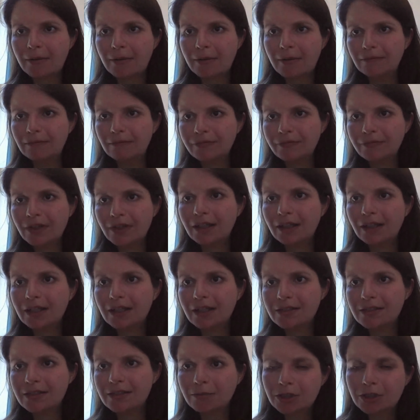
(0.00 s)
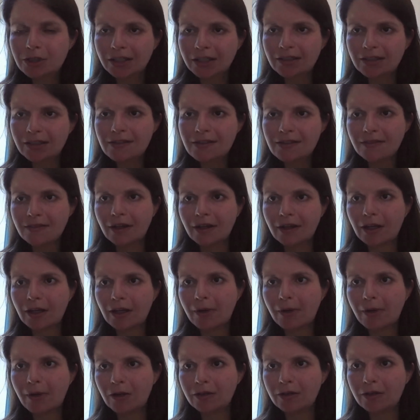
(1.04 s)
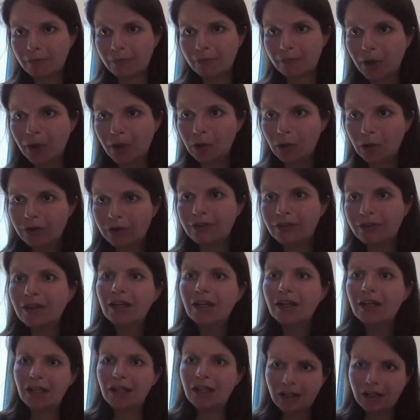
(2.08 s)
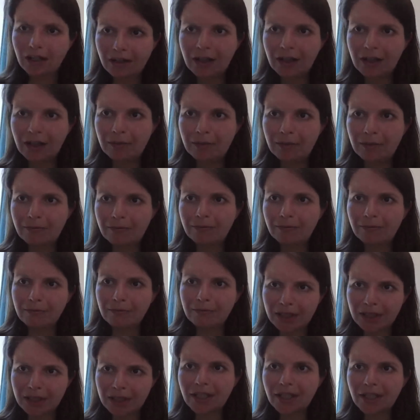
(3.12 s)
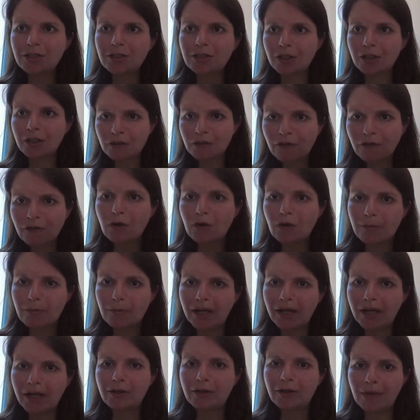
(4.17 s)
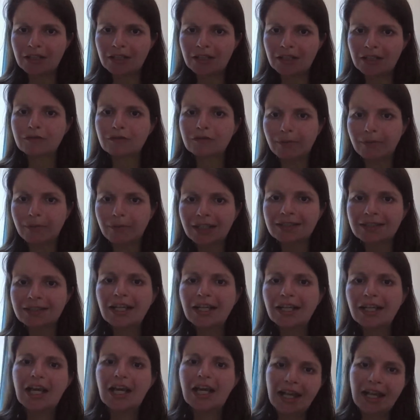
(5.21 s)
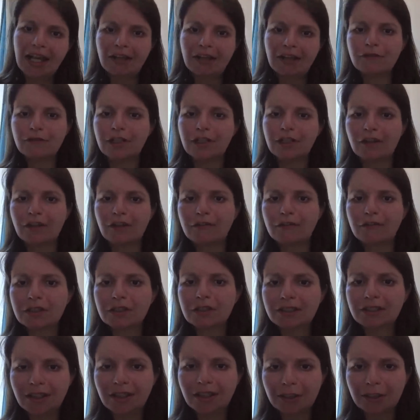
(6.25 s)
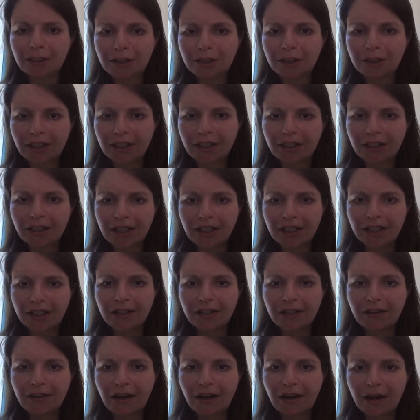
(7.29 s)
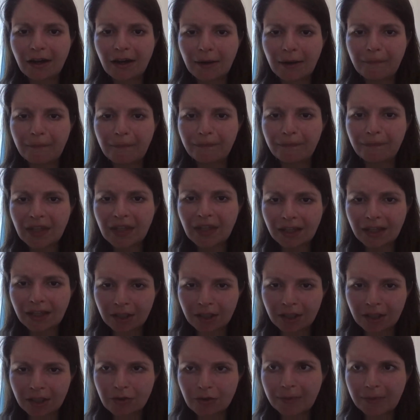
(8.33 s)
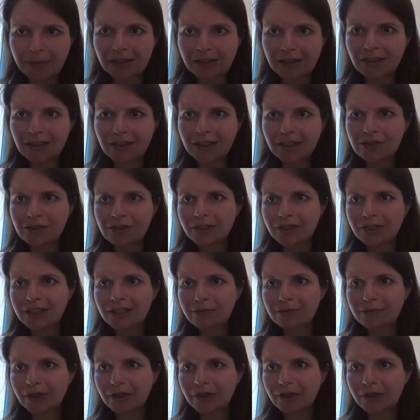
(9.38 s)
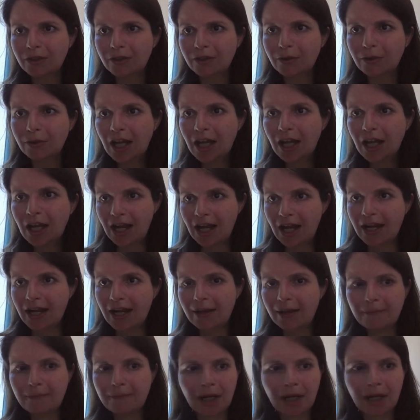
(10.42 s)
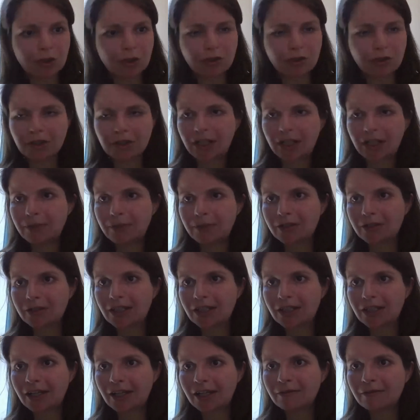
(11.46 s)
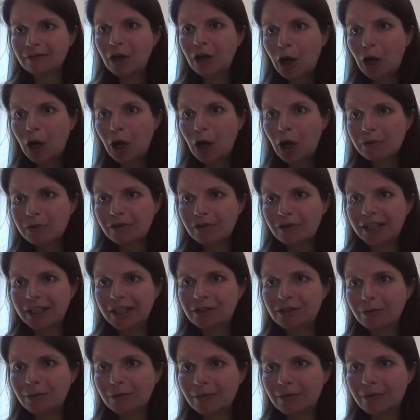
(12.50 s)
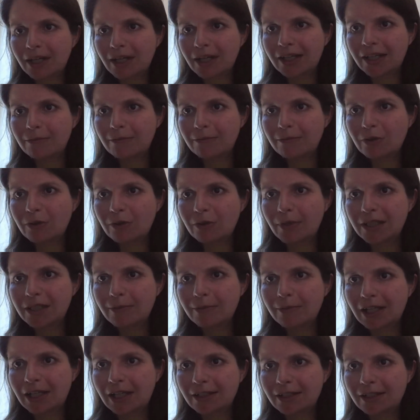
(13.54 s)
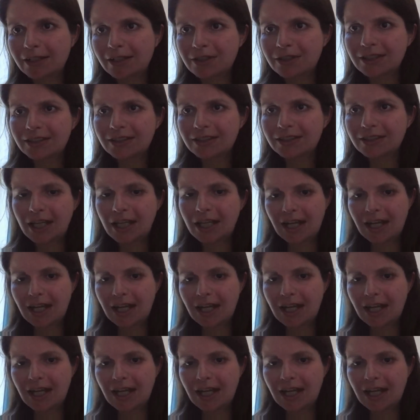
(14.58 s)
um, assumptions uh, about both um, plantations for biomass for BECCS and for the afforestation in um, in tropical countries with you. I'm I'm sure that Barry can provide you with my with my email address,